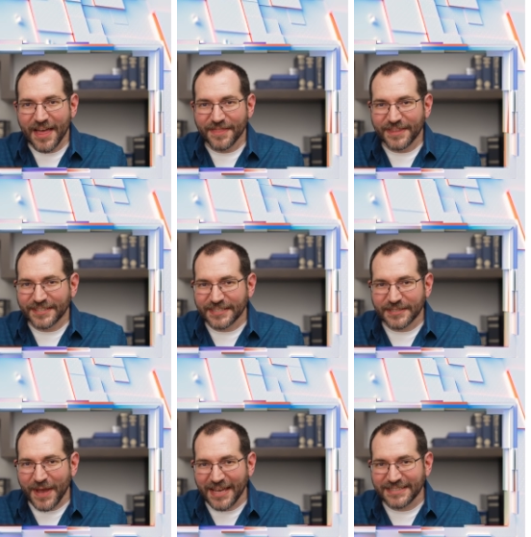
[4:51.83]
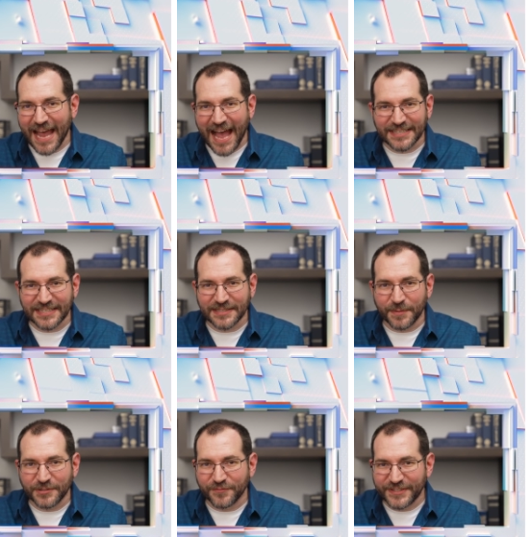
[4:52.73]
the system has to access a
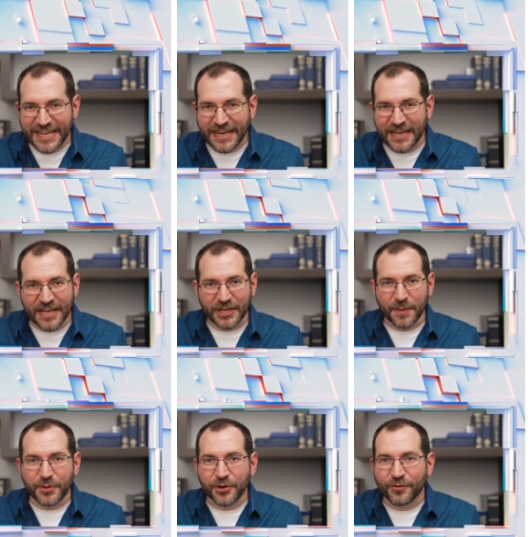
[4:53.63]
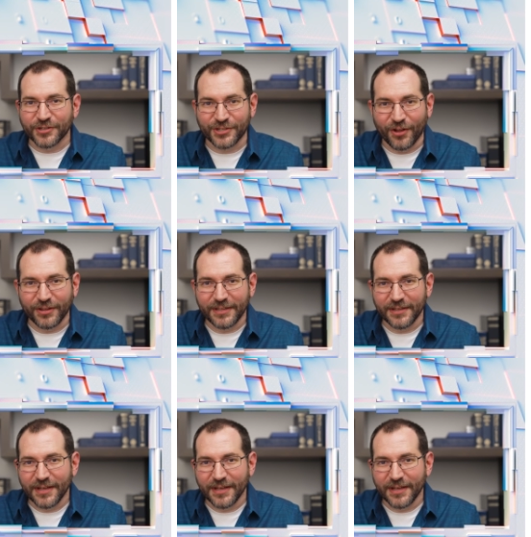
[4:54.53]
bunch of data and compute a result.